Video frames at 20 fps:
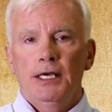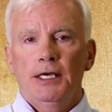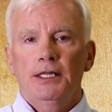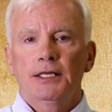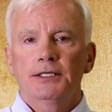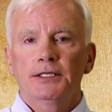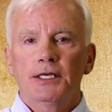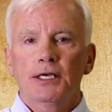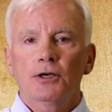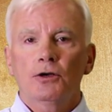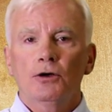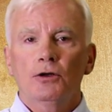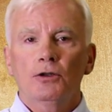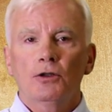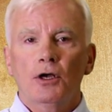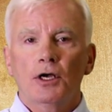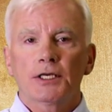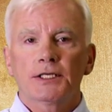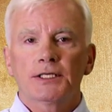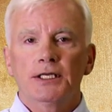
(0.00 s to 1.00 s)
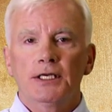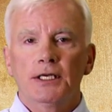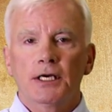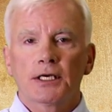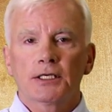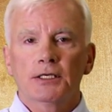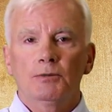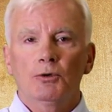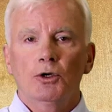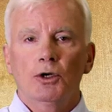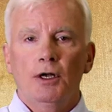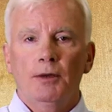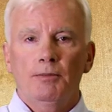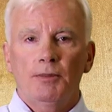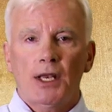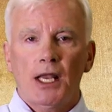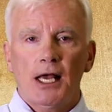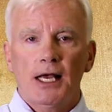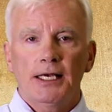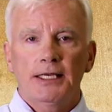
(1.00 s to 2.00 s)
The sinkhole loss deductible
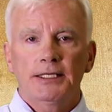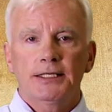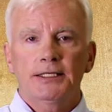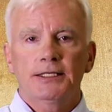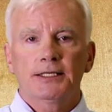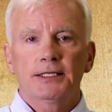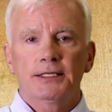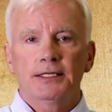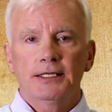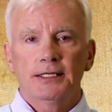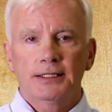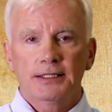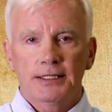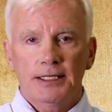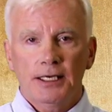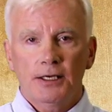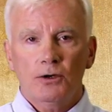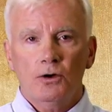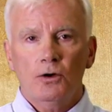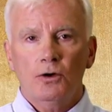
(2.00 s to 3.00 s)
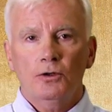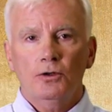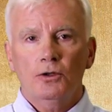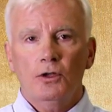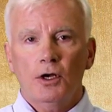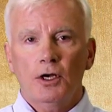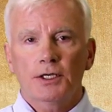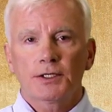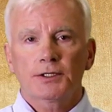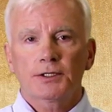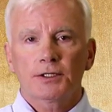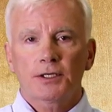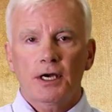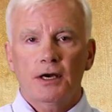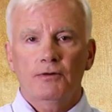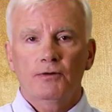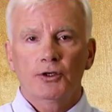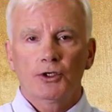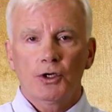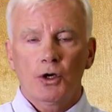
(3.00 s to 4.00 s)
applies to the sinkhole loss
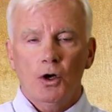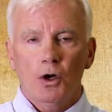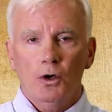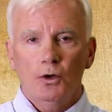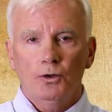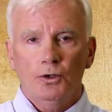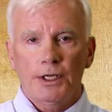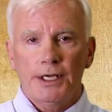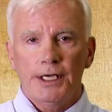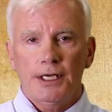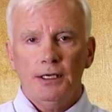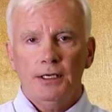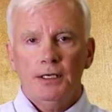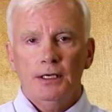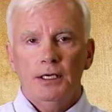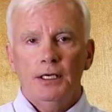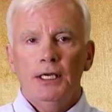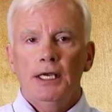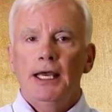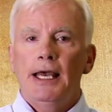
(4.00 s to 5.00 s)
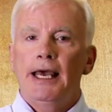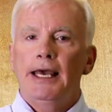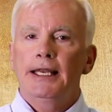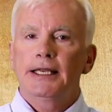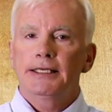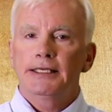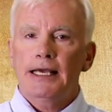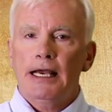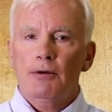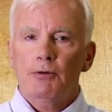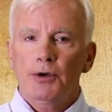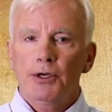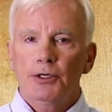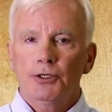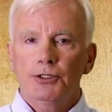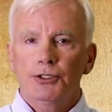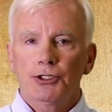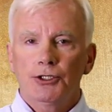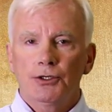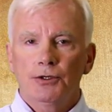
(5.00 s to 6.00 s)
coverage only, and at Tower
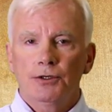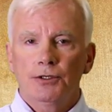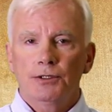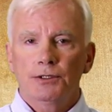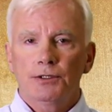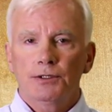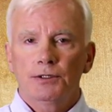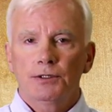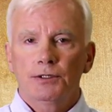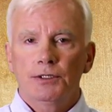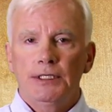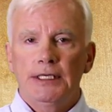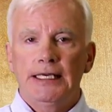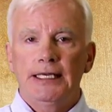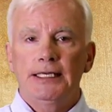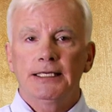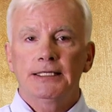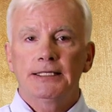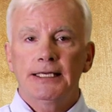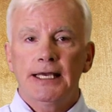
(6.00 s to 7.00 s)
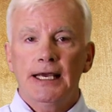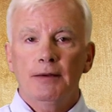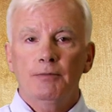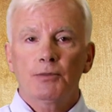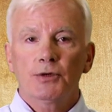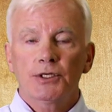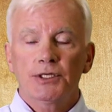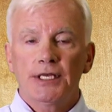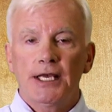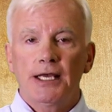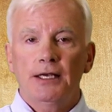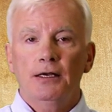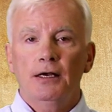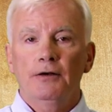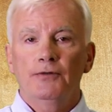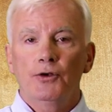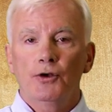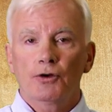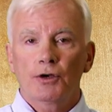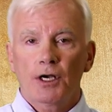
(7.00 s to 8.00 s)
Hill Insurance, it is 10%
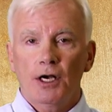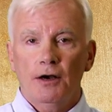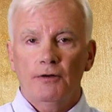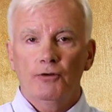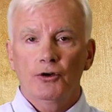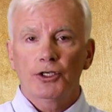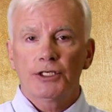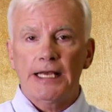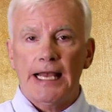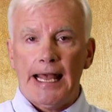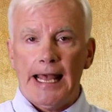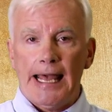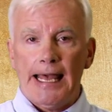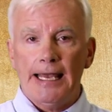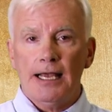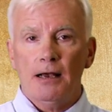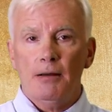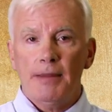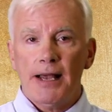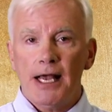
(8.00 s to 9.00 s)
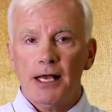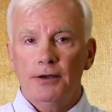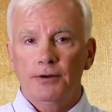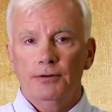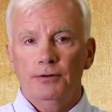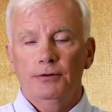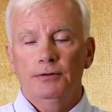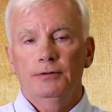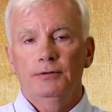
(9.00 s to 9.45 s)
of your Coverage A amount.